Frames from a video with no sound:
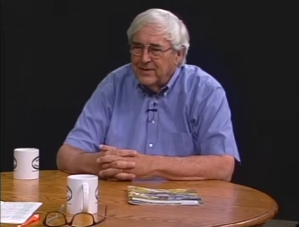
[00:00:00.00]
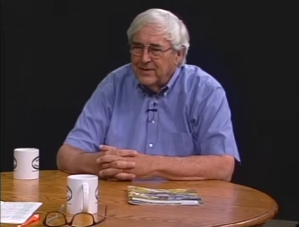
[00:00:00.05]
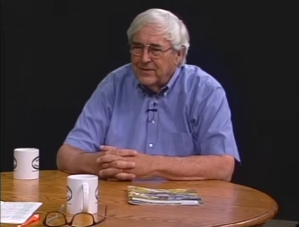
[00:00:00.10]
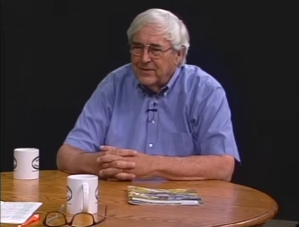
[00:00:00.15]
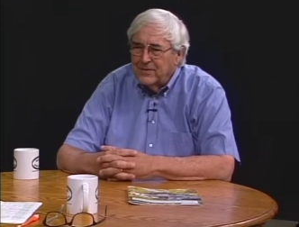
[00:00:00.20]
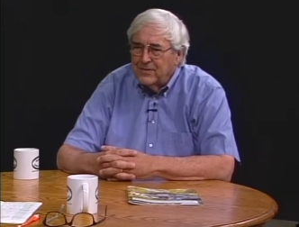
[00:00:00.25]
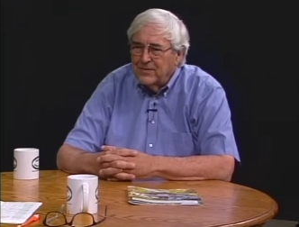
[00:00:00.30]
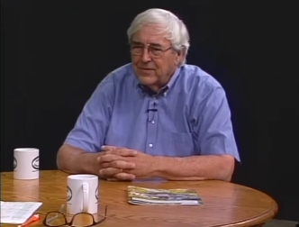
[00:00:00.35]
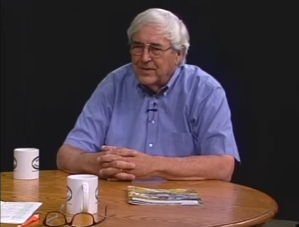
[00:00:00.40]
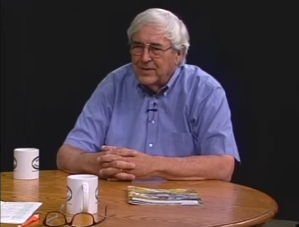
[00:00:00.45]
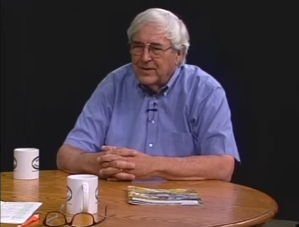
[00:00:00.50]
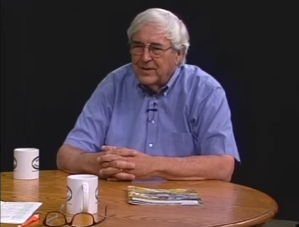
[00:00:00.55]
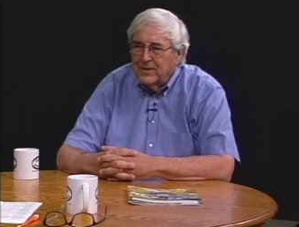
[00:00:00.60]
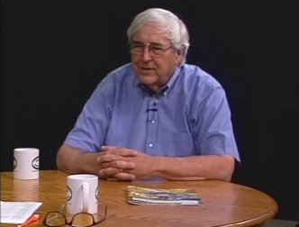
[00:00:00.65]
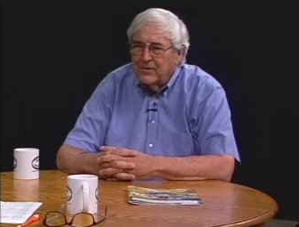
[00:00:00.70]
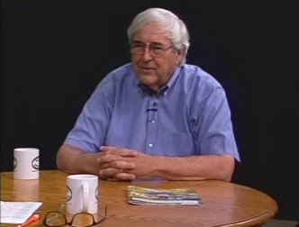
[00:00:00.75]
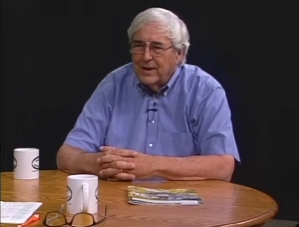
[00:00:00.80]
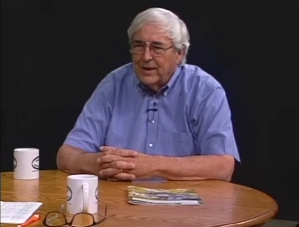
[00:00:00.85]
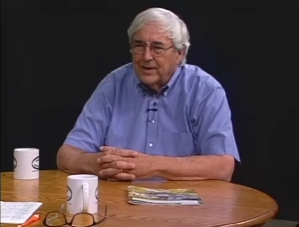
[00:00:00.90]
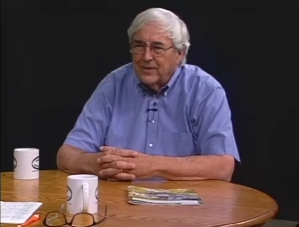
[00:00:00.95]
you'll see the
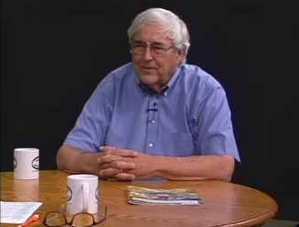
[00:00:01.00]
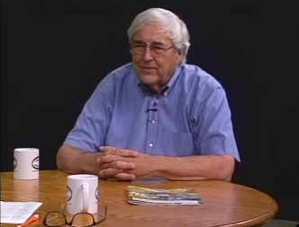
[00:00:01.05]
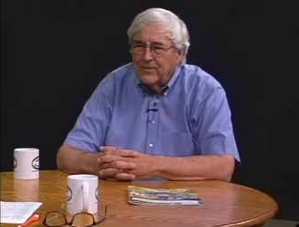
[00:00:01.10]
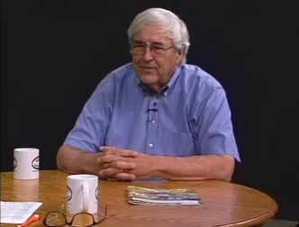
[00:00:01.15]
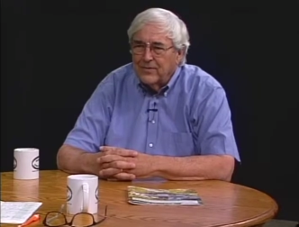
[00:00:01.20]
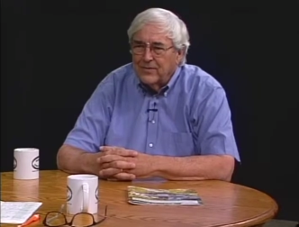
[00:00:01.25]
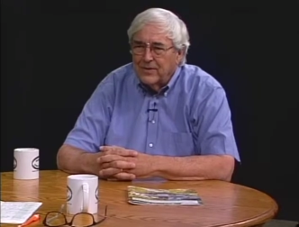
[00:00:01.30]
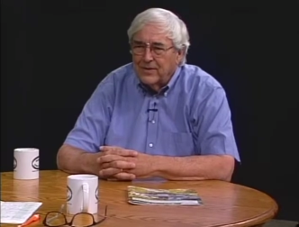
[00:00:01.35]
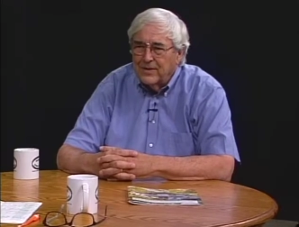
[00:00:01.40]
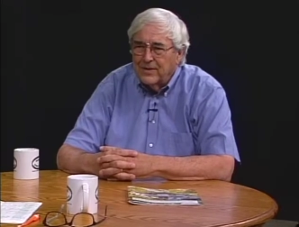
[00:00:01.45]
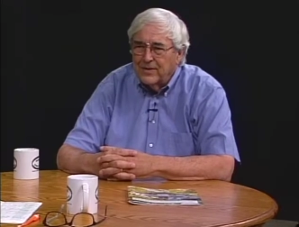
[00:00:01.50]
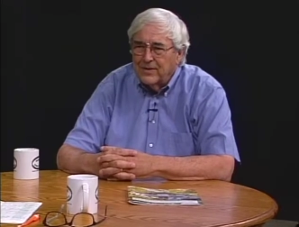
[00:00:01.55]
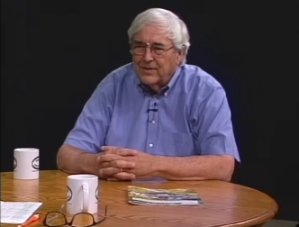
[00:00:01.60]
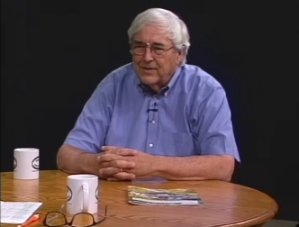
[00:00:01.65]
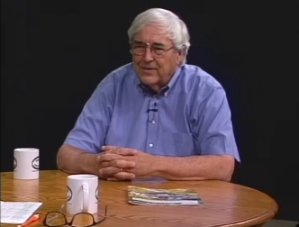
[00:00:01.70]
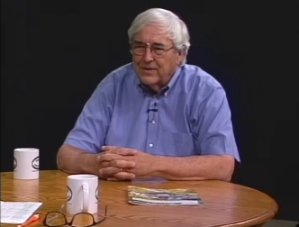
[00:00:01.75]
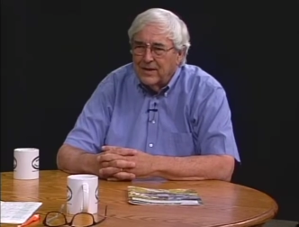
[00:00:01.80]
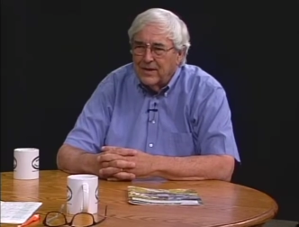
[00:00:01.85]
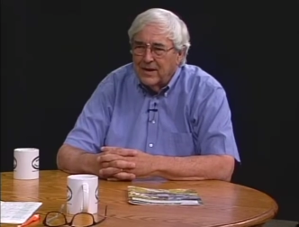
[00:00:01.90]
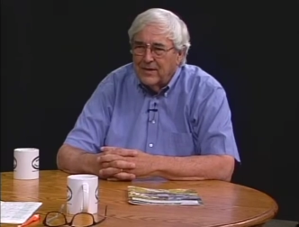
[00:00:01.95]
credits for the,
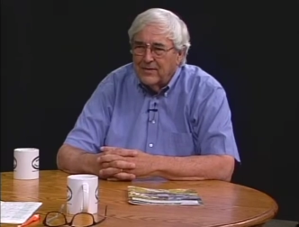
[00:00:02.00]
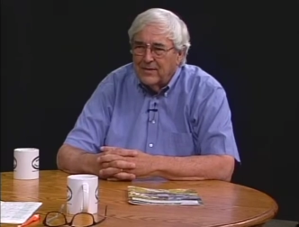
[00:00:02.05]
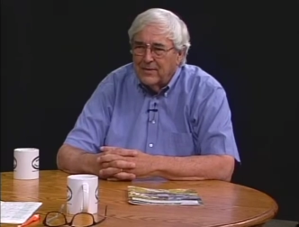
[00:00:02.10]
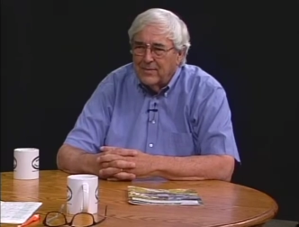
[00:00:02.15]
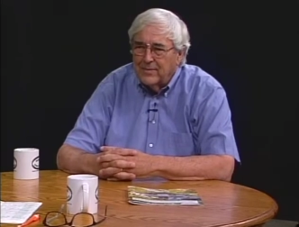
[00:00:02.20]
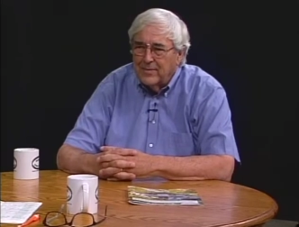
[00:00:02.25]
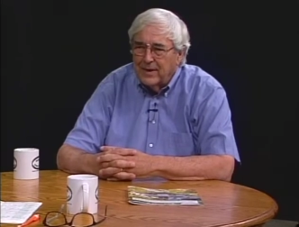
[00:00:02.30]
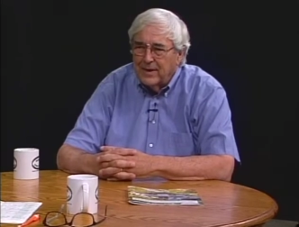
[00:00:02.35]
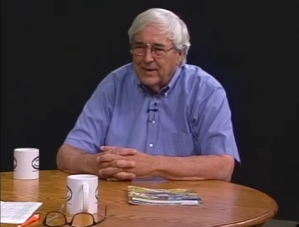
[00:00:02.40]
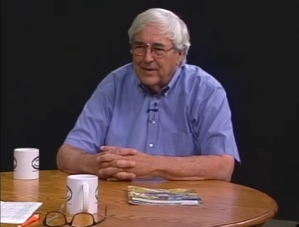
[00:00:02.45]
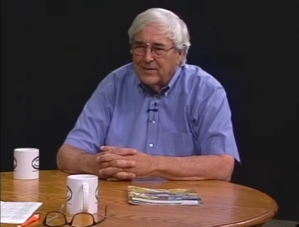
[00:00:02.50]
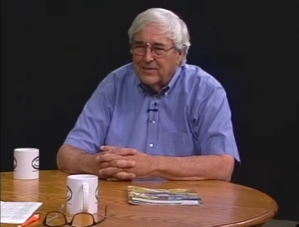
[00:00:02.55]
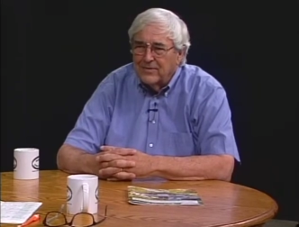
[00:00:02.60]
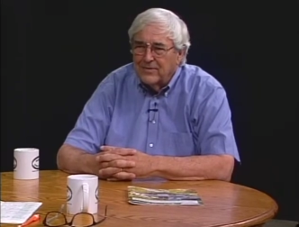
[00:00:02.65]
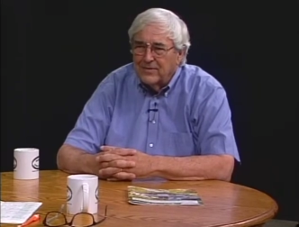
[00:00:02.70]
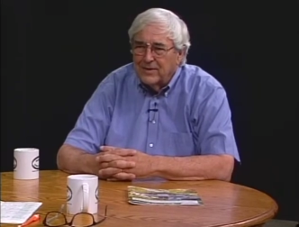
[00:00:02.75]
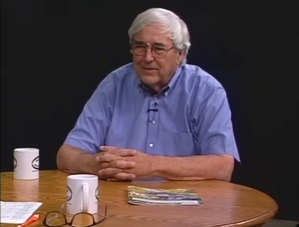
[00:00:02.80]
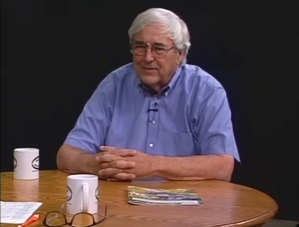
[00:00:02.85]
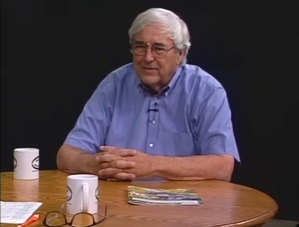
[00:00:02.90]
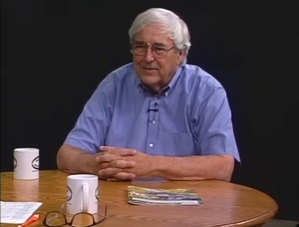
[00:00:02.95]
the other
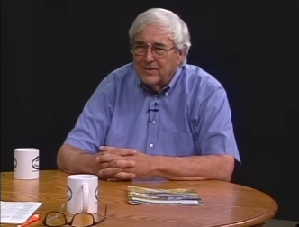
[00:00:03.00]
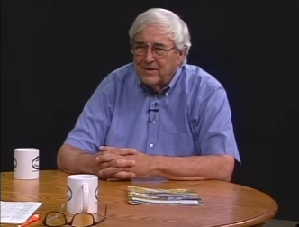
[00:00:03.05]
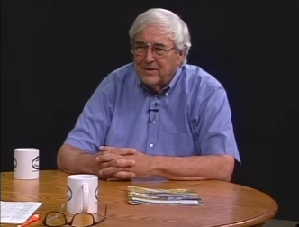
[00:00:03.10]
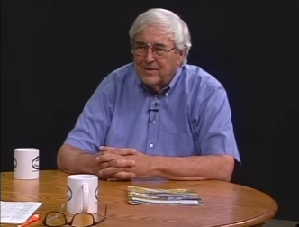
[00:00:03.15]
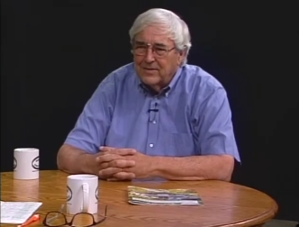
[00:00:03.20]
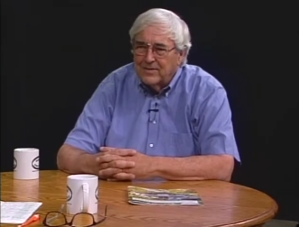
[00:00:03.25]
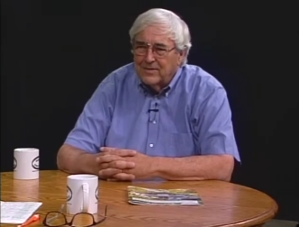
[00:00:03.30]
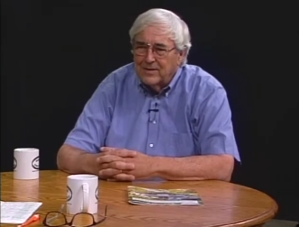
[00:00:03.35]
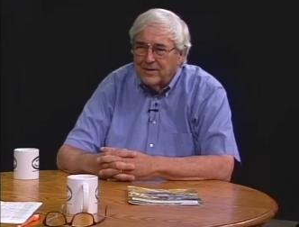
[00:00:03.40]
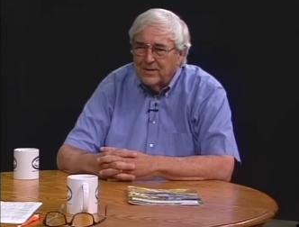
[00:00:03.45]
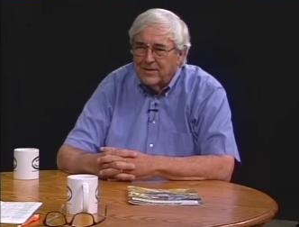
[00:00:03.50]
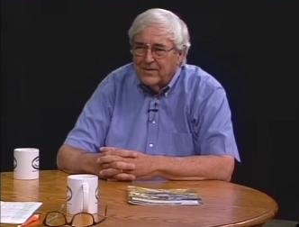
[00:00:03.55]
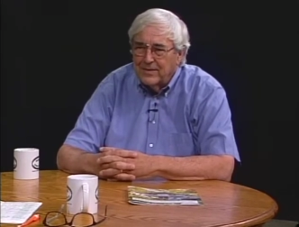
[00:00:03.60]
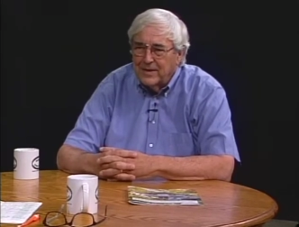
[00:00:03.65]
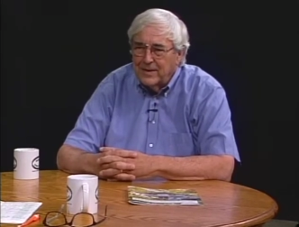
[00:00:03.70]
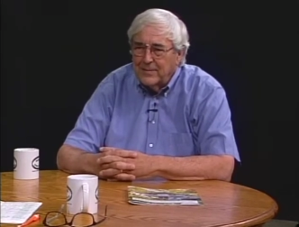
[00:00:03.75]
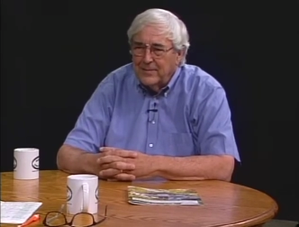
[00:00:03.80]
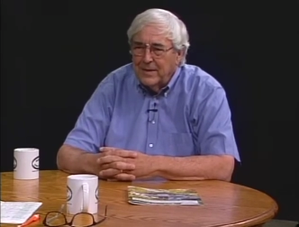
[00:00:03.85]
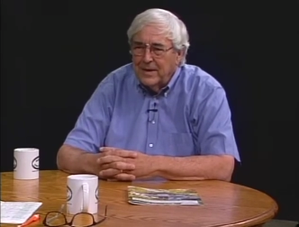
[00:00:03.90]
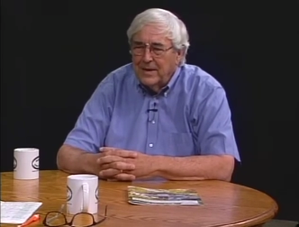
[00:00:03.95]
biographies that are
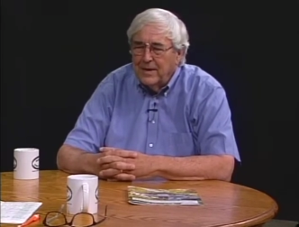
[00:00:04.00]
there.